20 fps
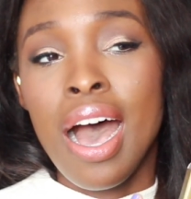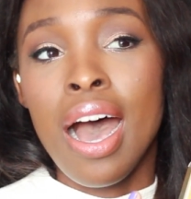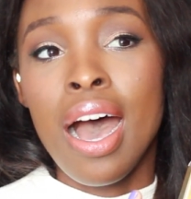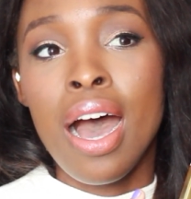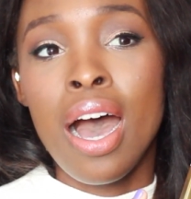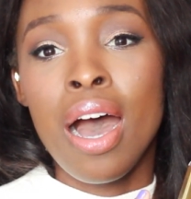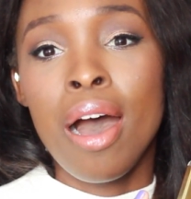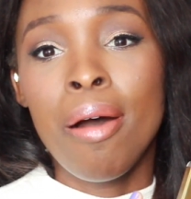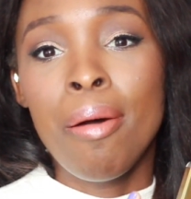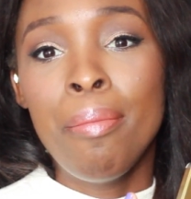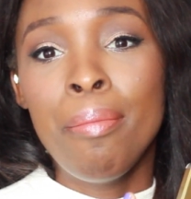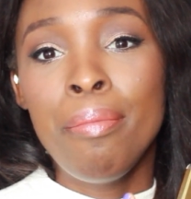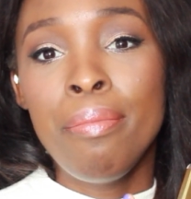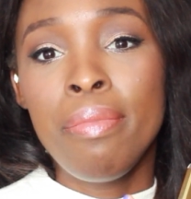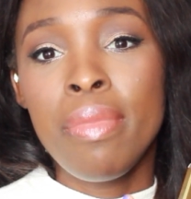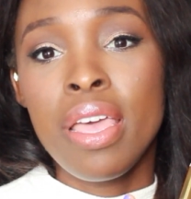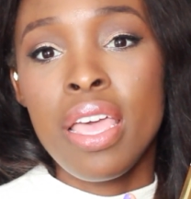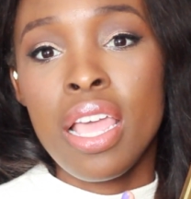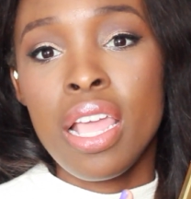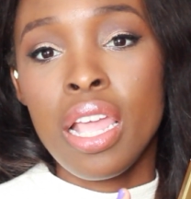
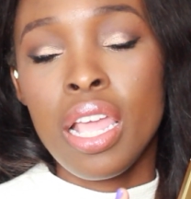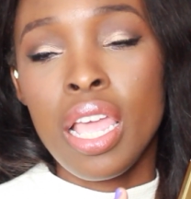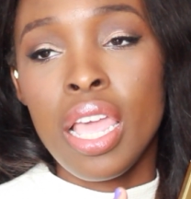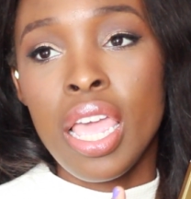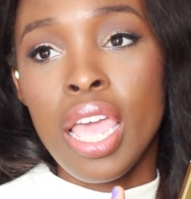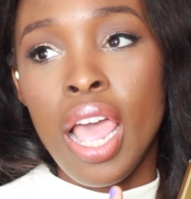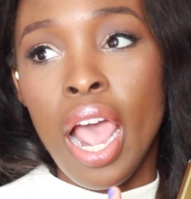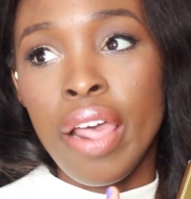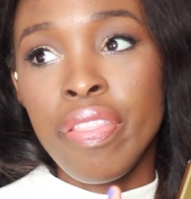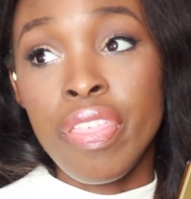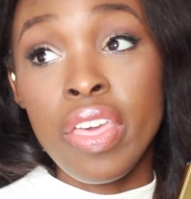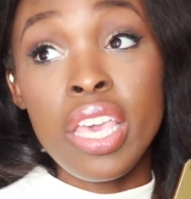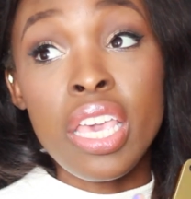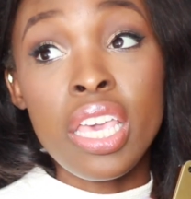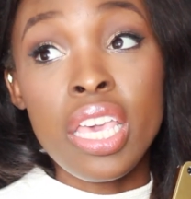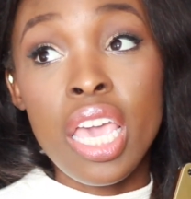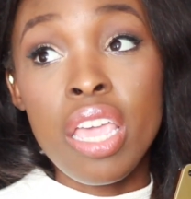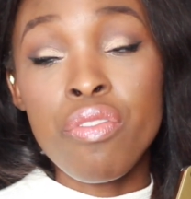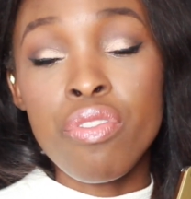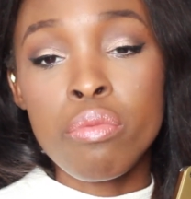Um, I
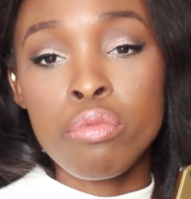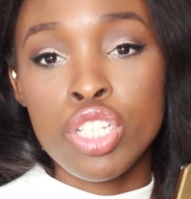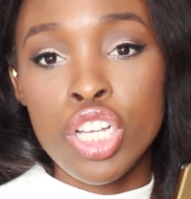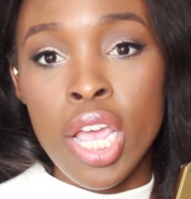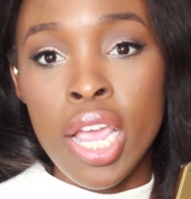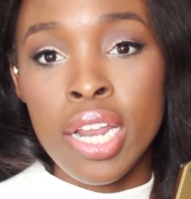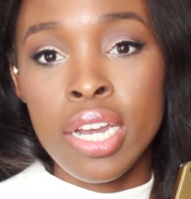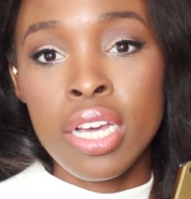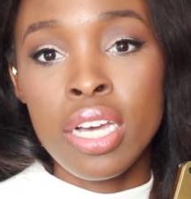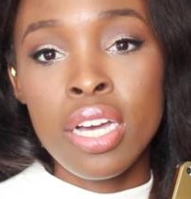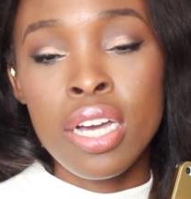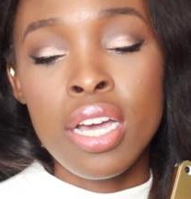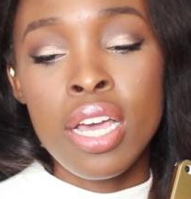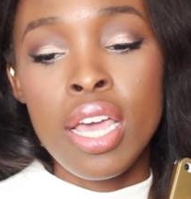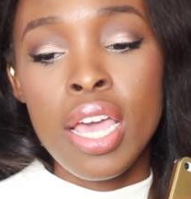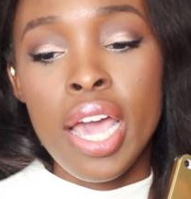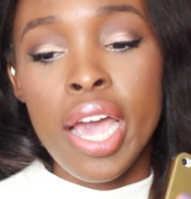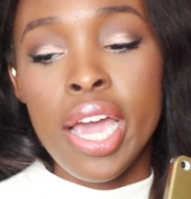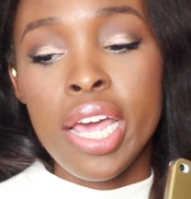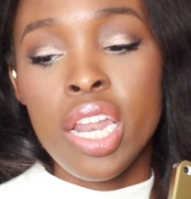think it came from China,
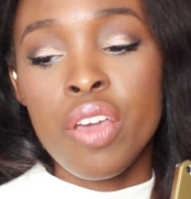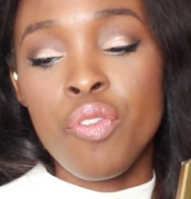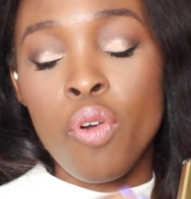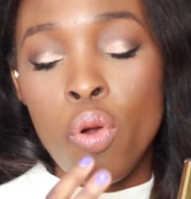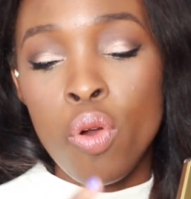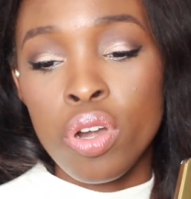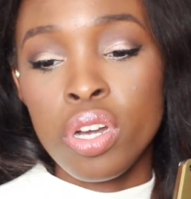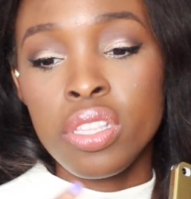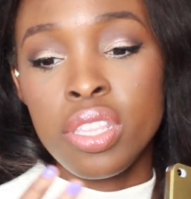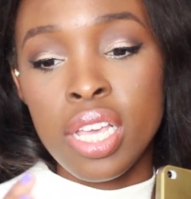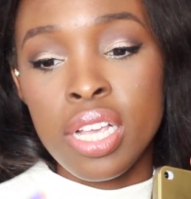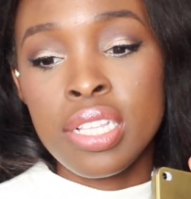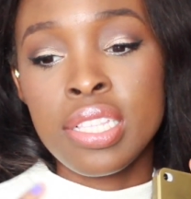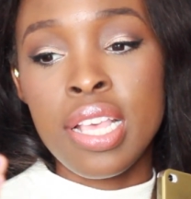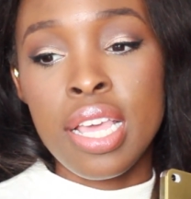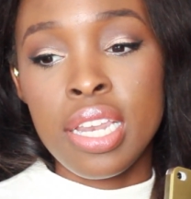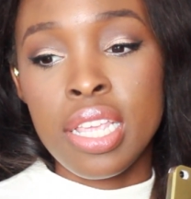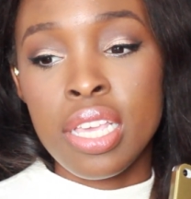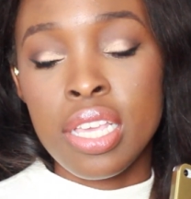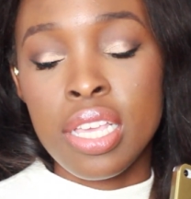and I've ordered things
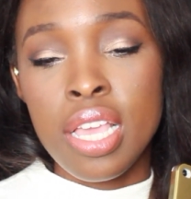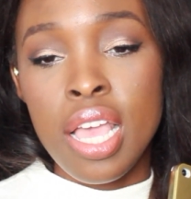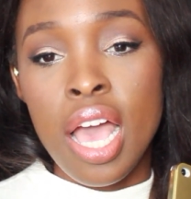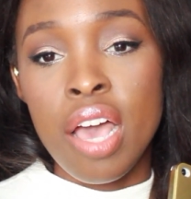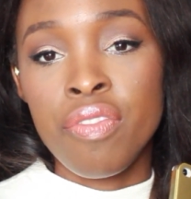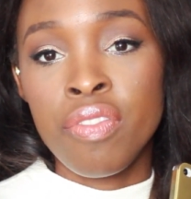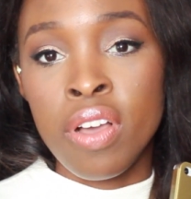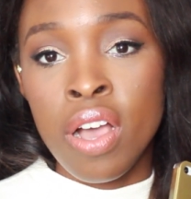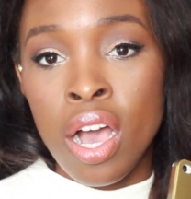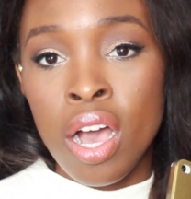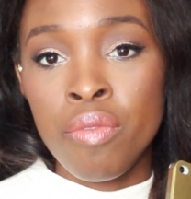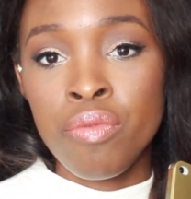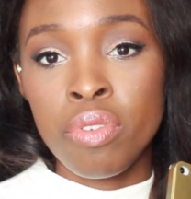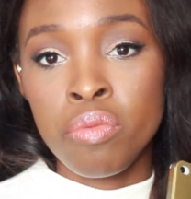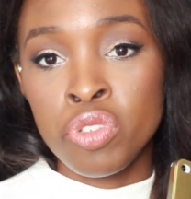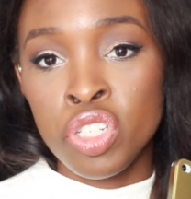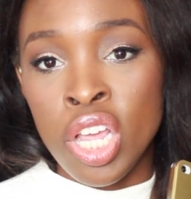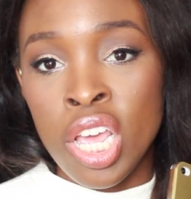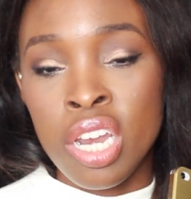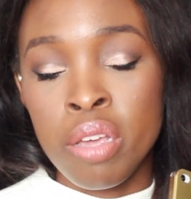that have come
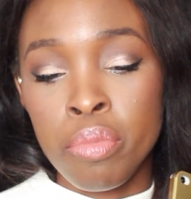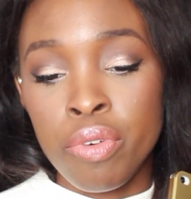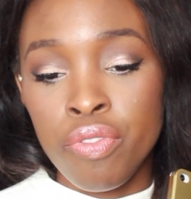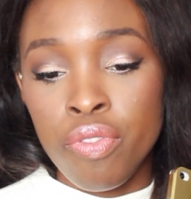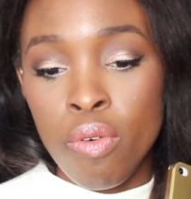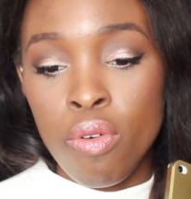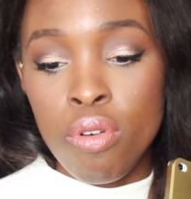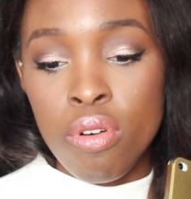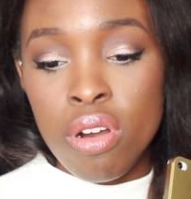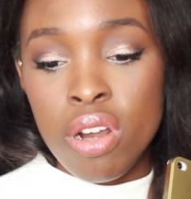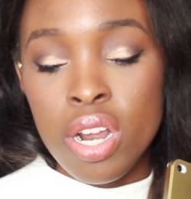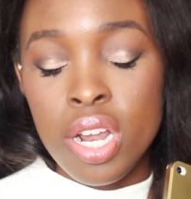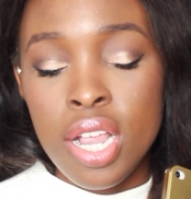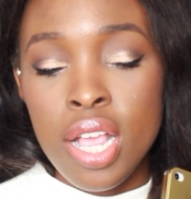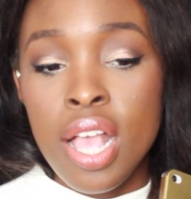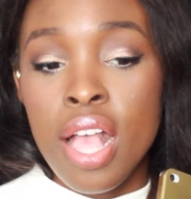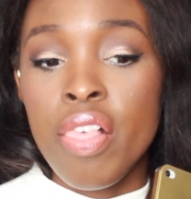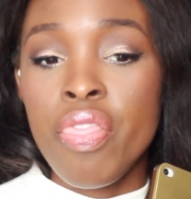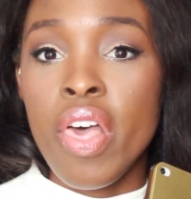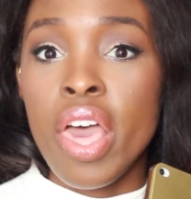from China before,
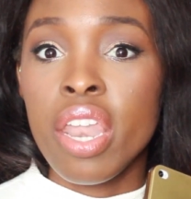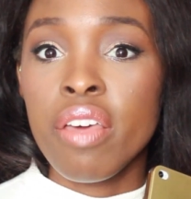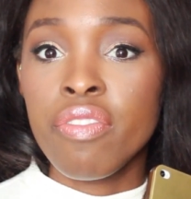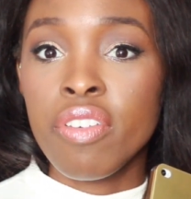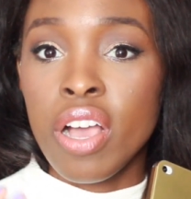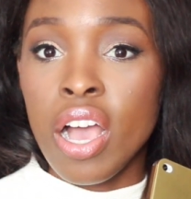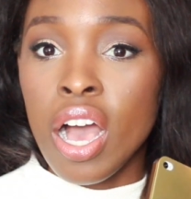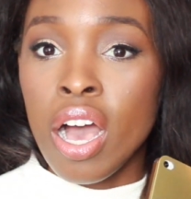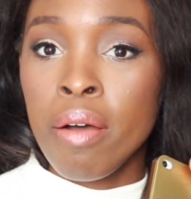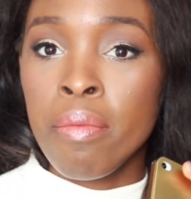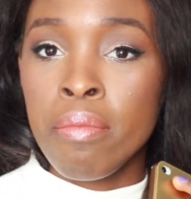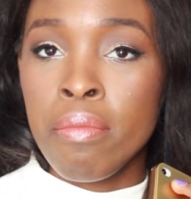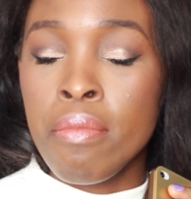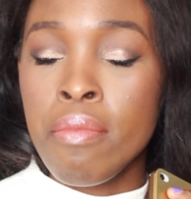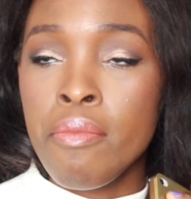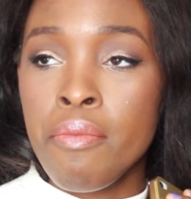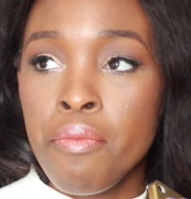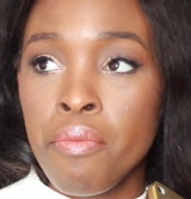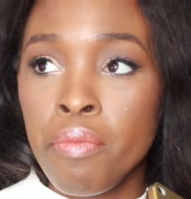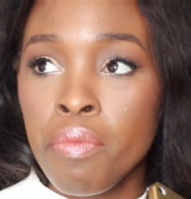that have
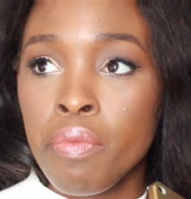come...